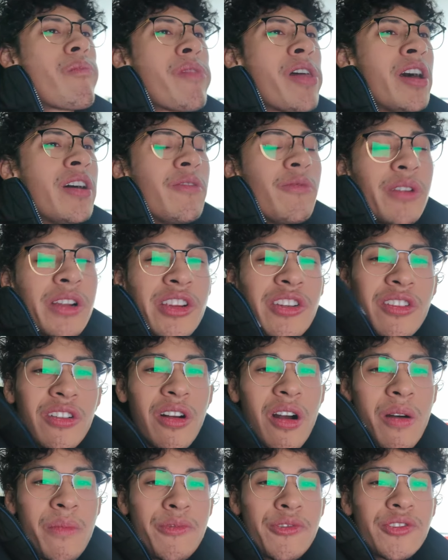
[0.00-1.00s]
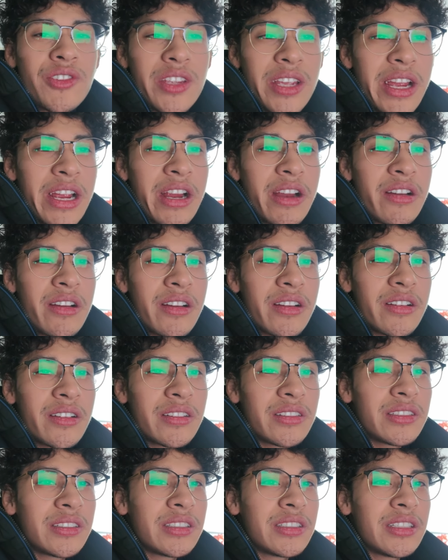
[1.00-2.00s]
But when you're almost there,
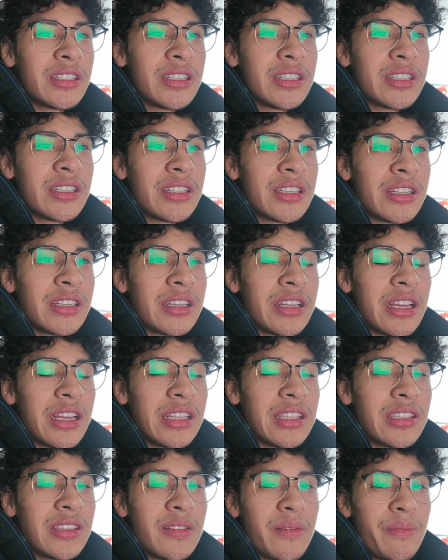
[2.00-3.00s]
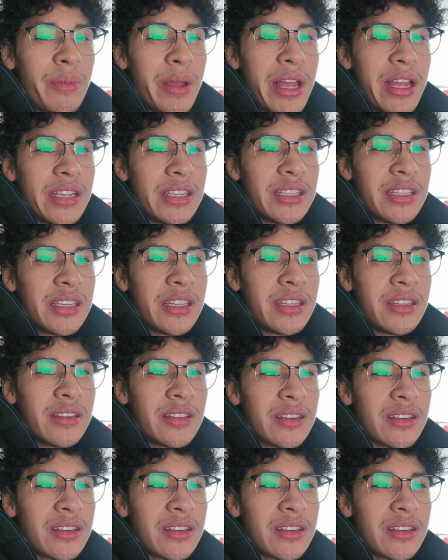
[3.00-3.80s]
it's the best.